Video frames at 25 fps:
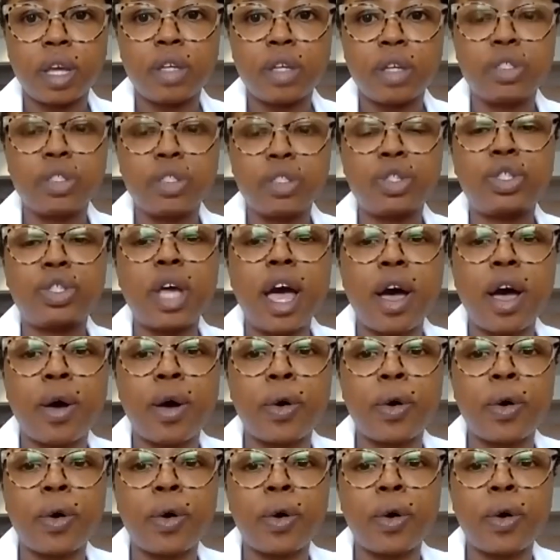
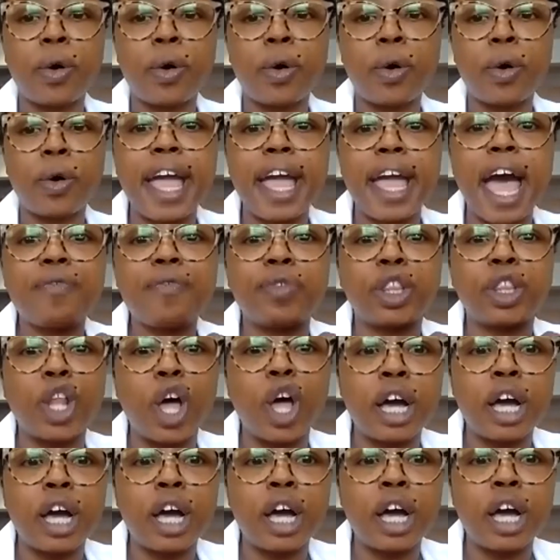So I have
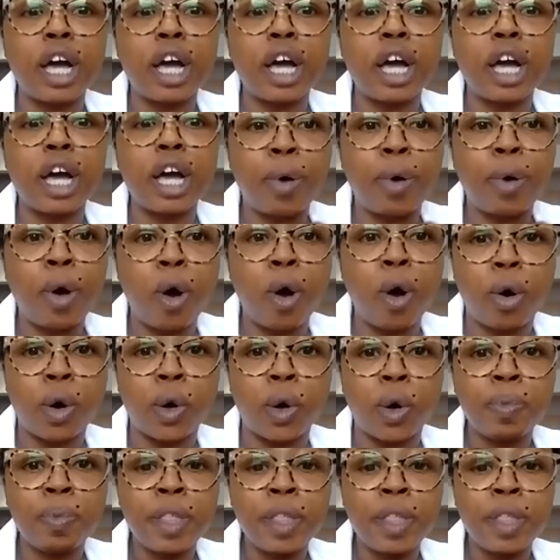launched the
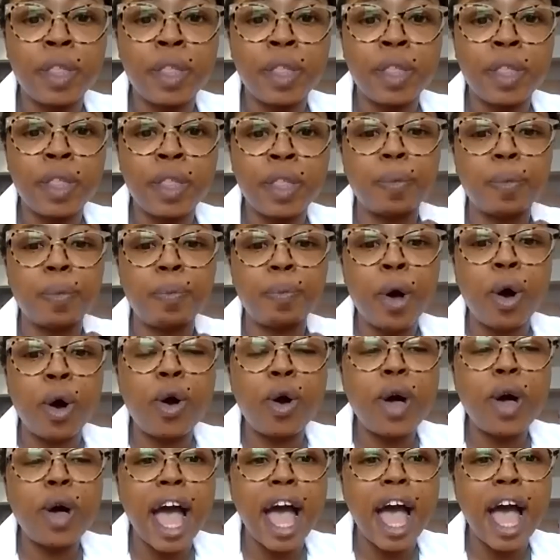poll, and the
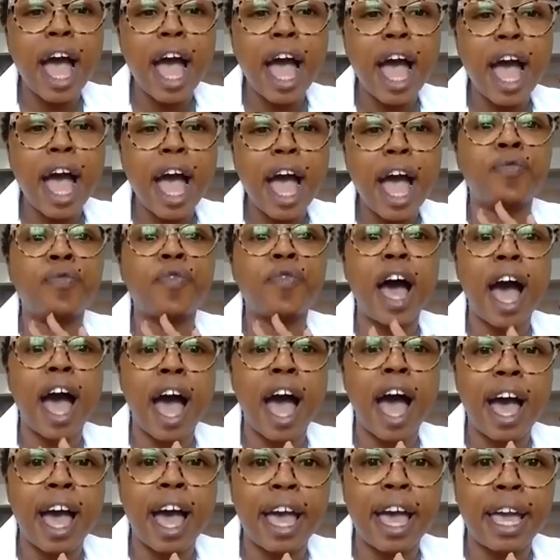poll has
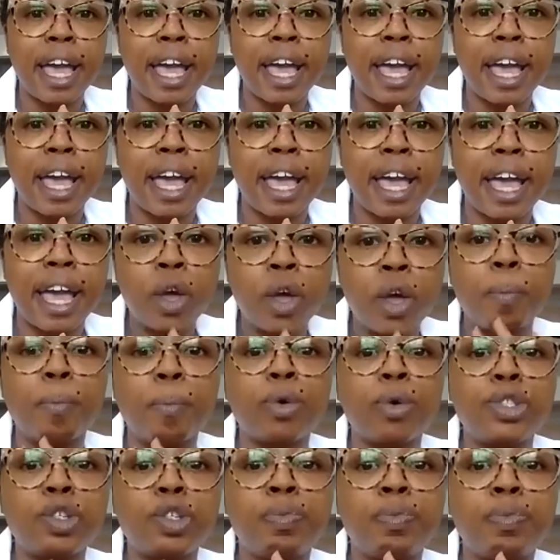5
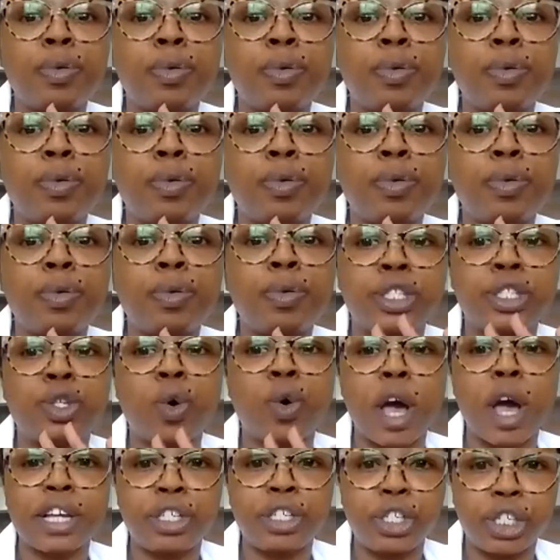multiple choice
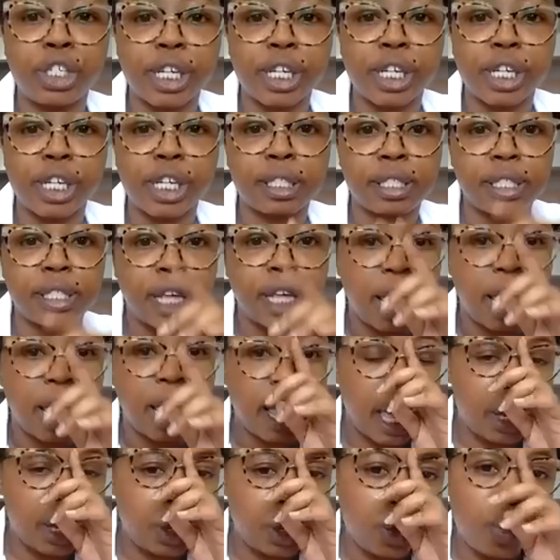questions,
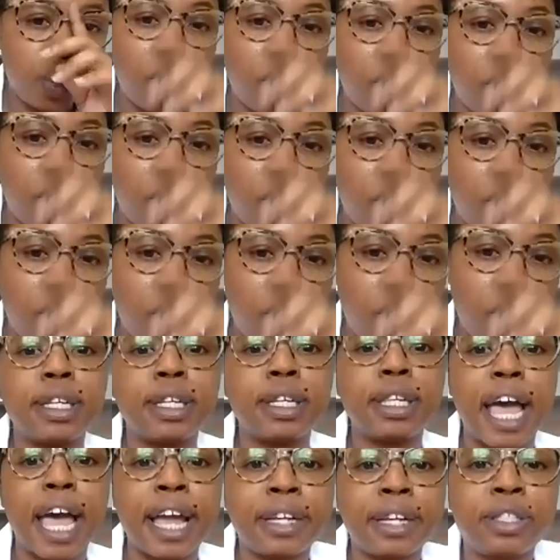and you are to
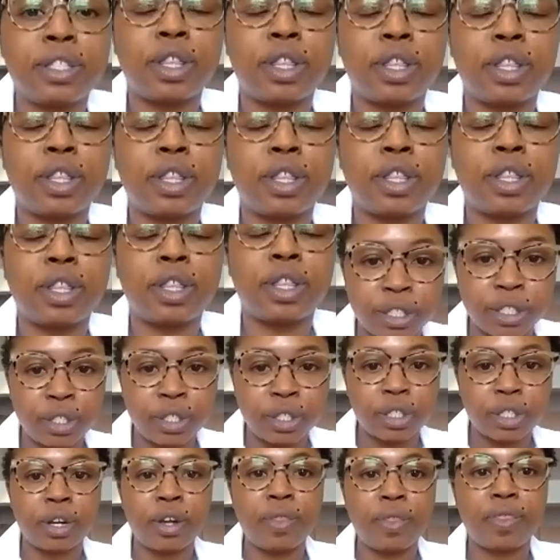select the
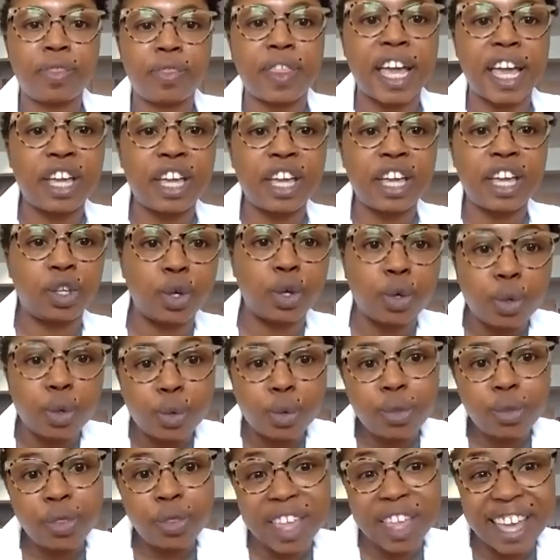answer that
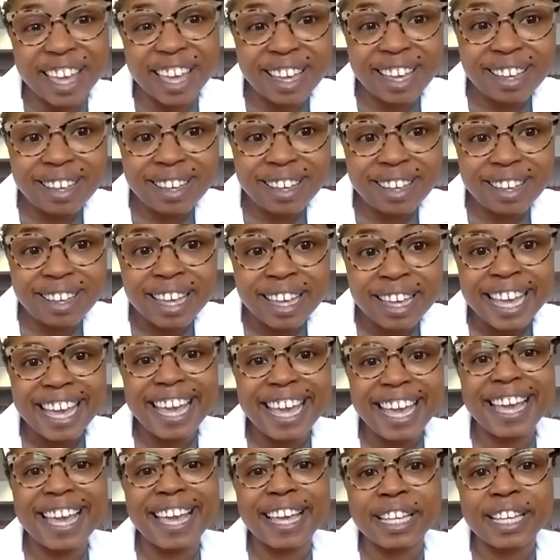you think
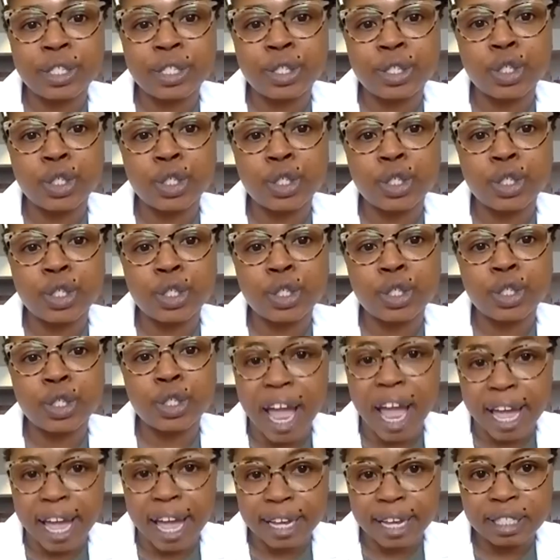is
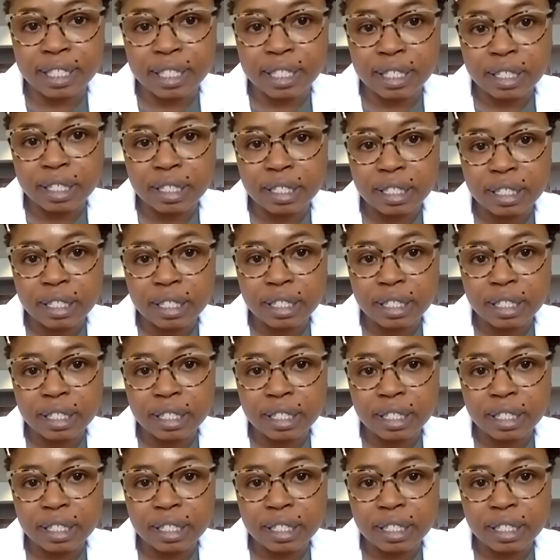correct.